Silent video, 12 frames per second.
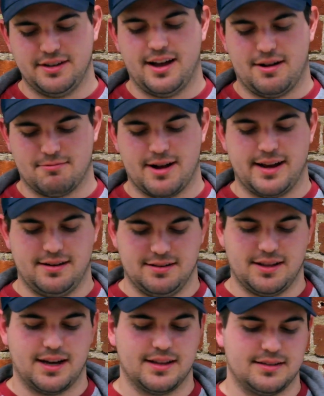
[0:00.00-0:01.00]
not right
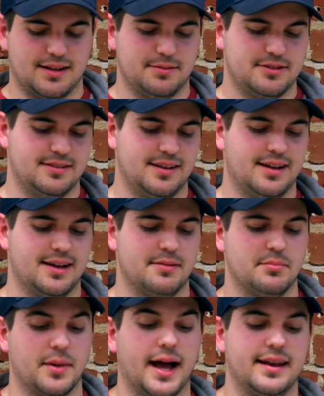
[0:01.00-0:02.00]
a lot of the times,
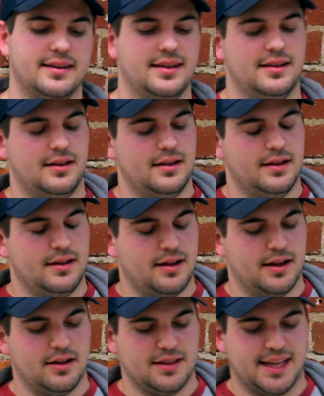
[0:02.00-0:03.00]
but
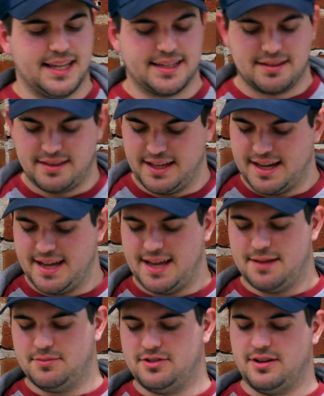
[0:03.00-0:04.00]
I like to think I am.